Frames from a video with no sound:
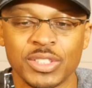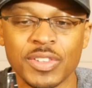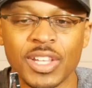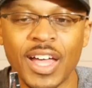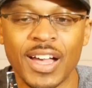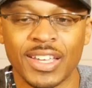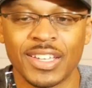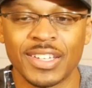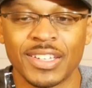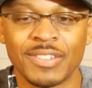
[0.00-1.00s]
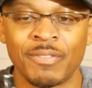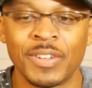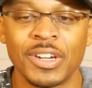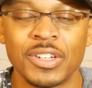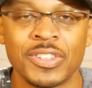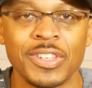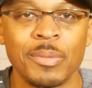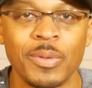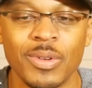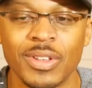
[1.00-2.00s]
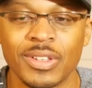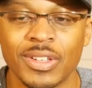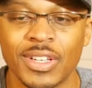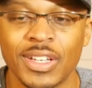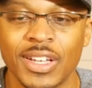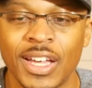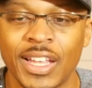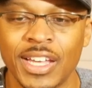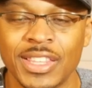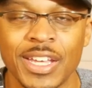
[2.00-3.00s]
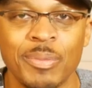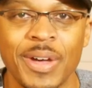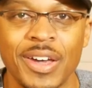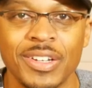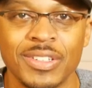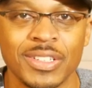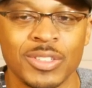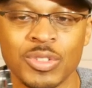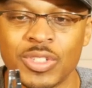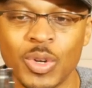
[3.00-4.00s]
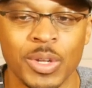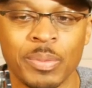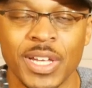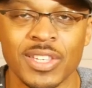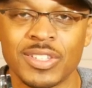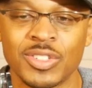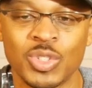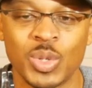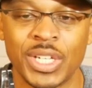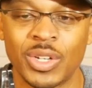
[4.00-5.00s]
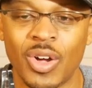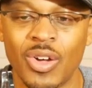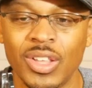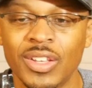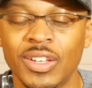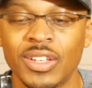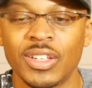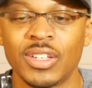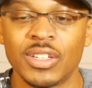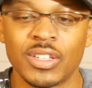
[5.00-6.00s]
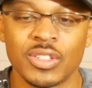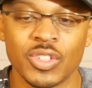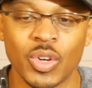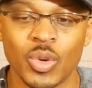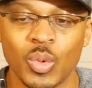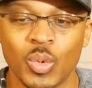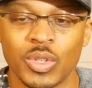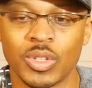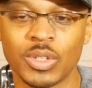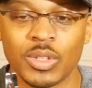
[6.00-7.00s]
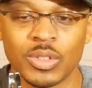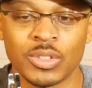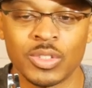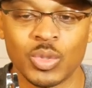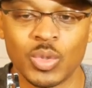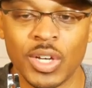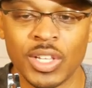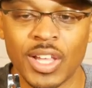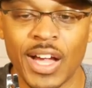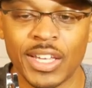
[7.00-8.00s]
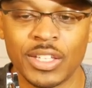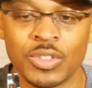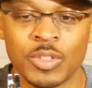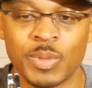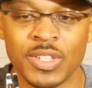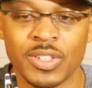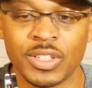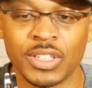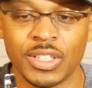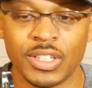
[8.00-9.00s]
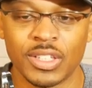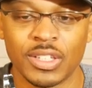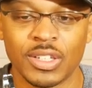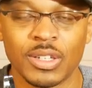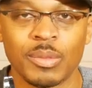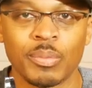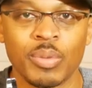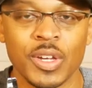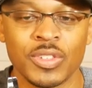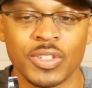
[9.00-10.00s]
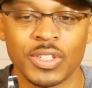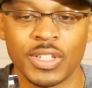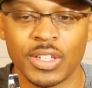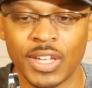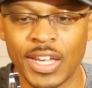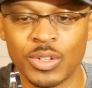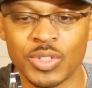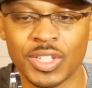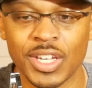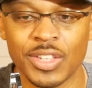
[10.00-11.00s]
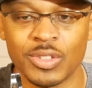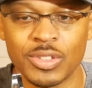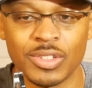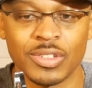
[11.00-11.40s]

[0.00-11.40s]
to the lock. Very simple. I like that about it. There's no complexity to it at all. So to unlock it, you just basically press the handles together